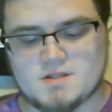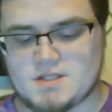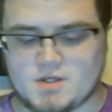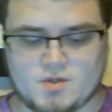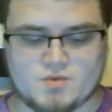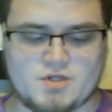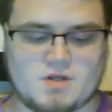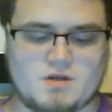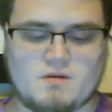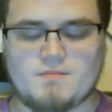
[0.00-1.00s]
to new
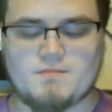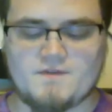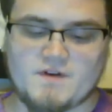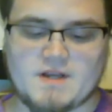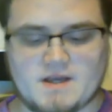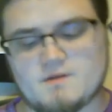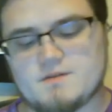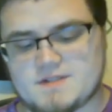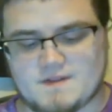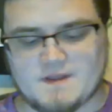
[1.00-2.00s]
job for now
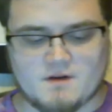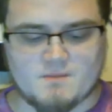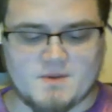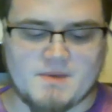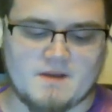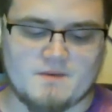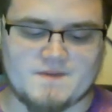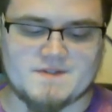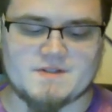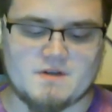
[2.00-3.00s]
until they call me back
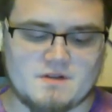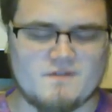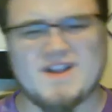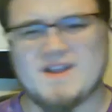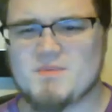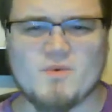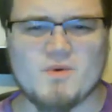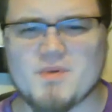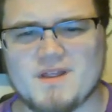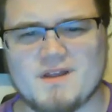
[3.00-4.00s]
when this is all over. But
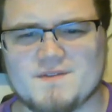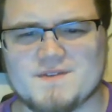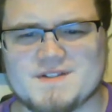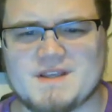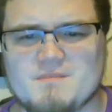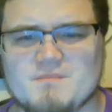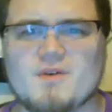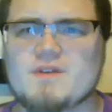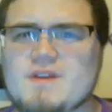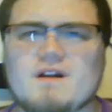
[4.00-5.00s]
we're probably all in the same
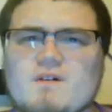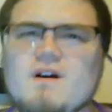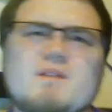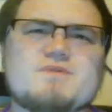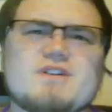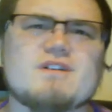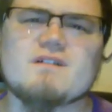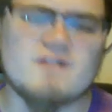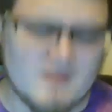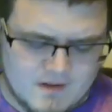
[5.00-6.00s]
boat, I'm sure
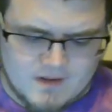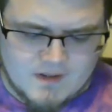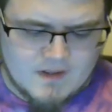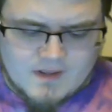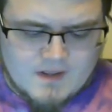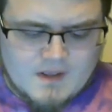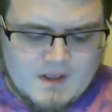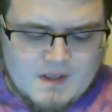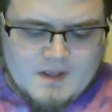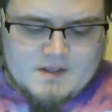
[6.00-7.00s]

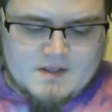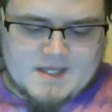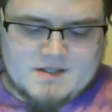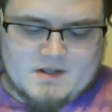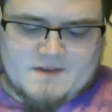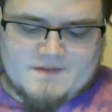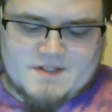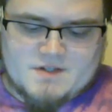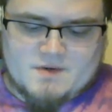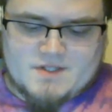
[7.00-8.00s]
you guys all have
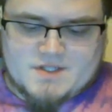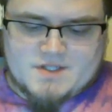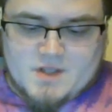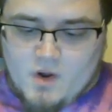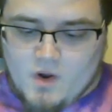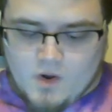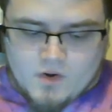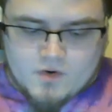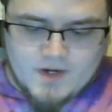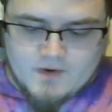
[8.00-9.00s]
situations.
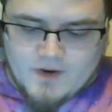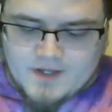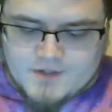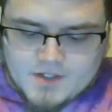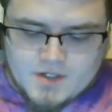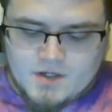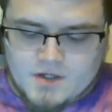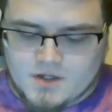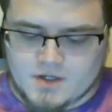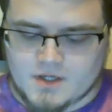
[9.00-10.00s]
Oh, gray
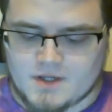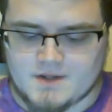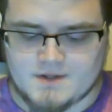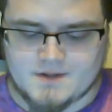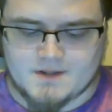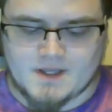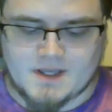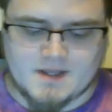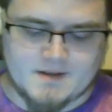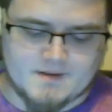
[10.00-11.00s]
render.
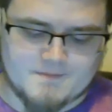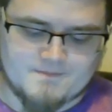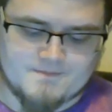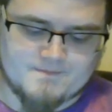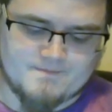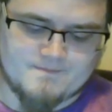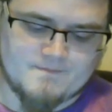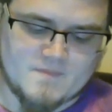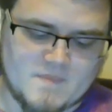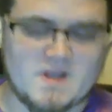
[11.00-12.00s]

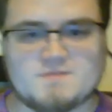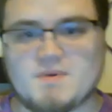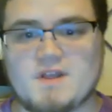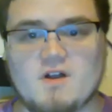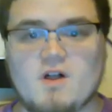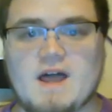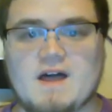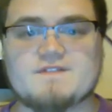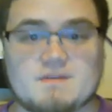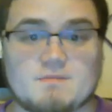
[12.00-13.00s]
You guys probably all
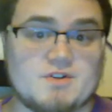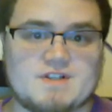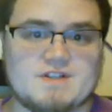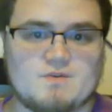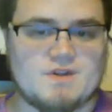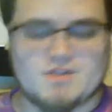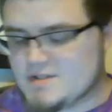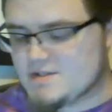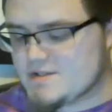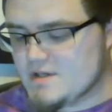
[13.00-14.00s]
have similar
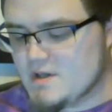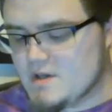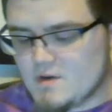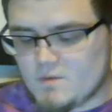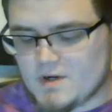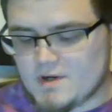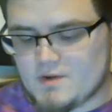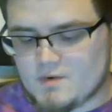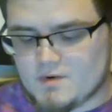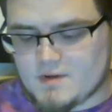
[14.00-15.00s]
situations where
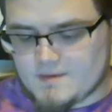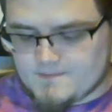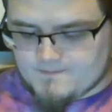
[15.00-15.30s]
you're